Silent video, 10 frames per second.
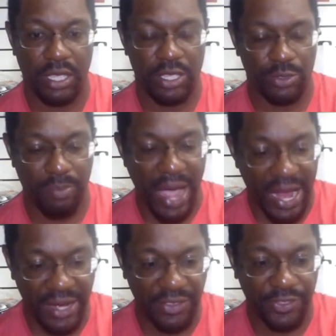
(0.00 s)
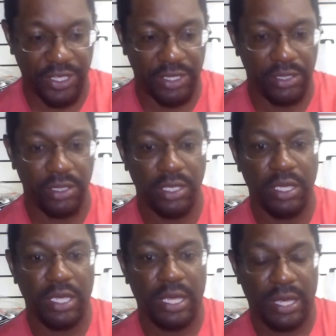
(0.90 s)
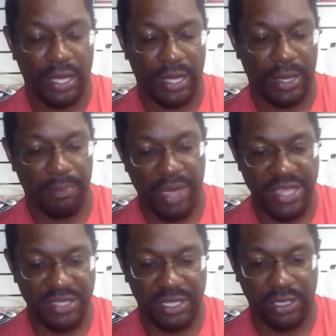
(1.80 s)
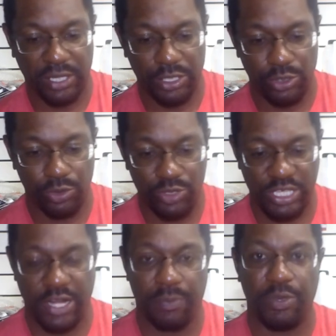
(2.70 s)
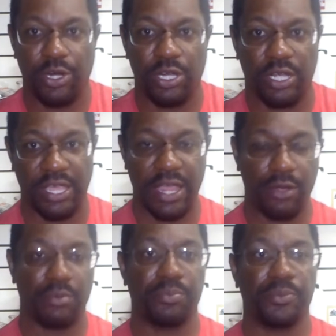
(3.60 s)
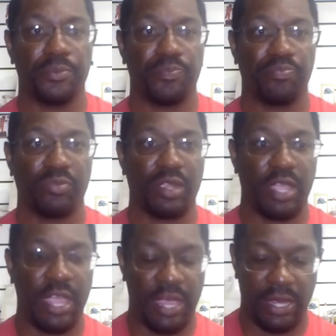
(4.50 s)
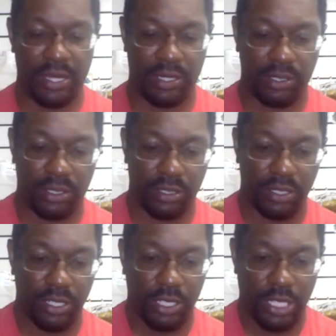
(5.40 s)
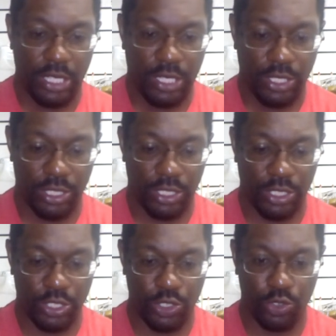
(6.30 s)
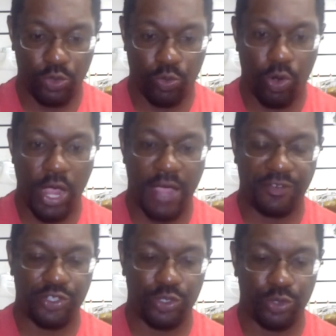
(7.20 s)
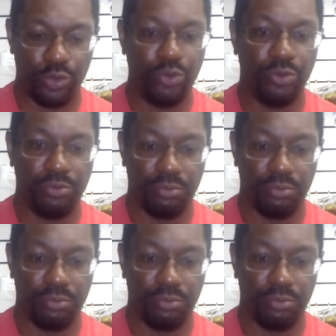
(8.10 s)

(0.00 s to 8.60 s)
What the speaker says: and you buy anything, basically you set up your account and you will have to